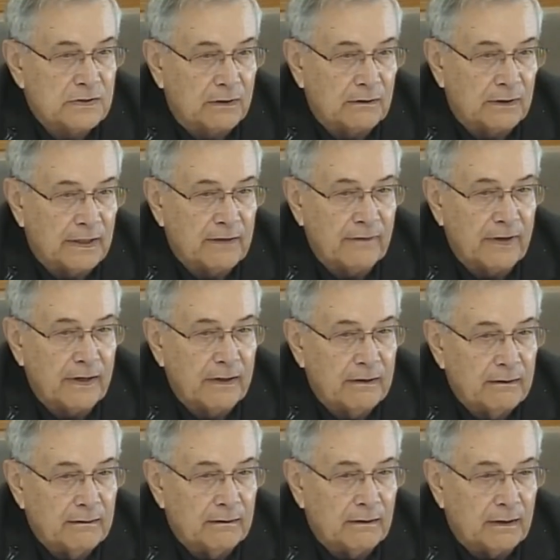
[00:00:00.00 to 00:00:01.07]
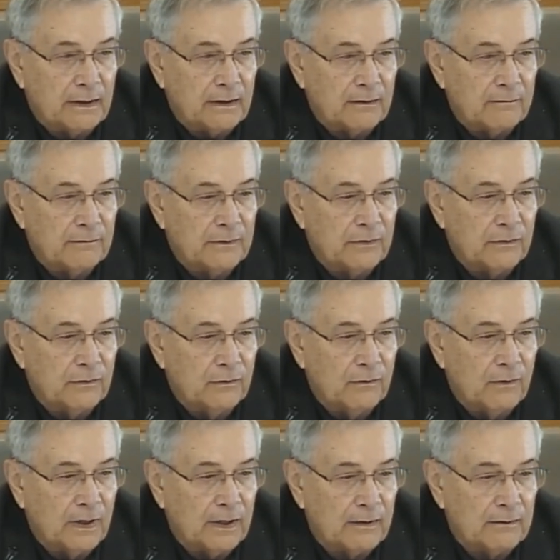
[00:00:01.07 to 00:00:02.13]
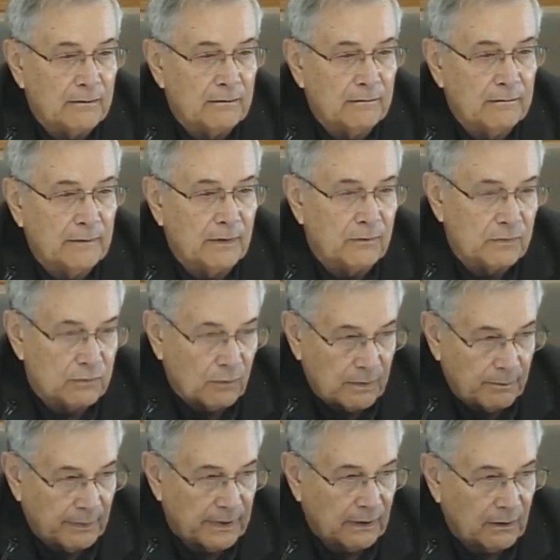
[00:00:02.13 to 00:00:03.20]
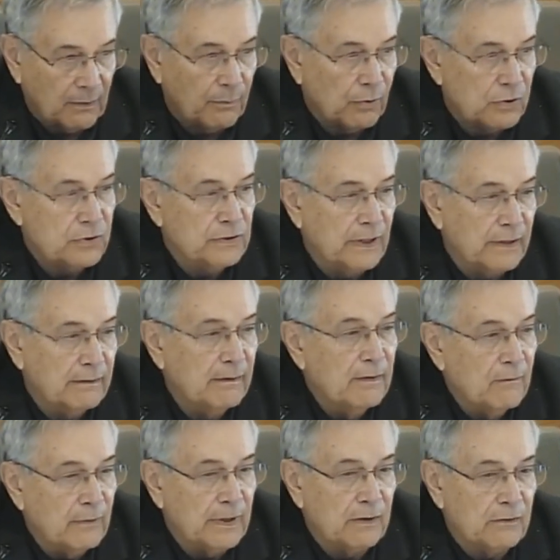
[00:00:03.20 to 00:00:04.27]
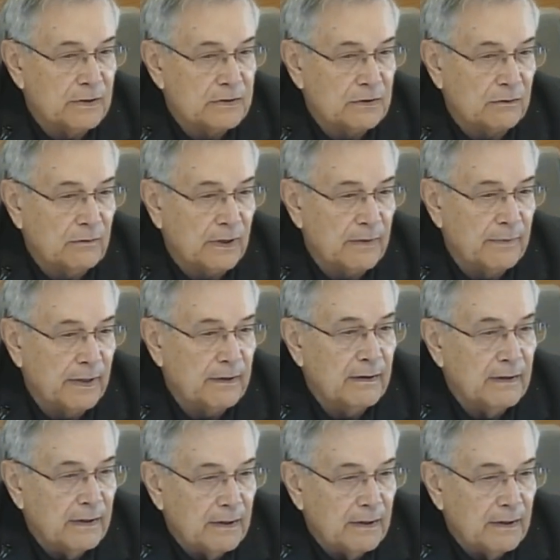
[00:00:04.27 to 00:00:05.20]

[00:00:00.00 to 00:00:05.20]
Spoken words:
our levy to, there was one particular portion that we increased it quite a bit,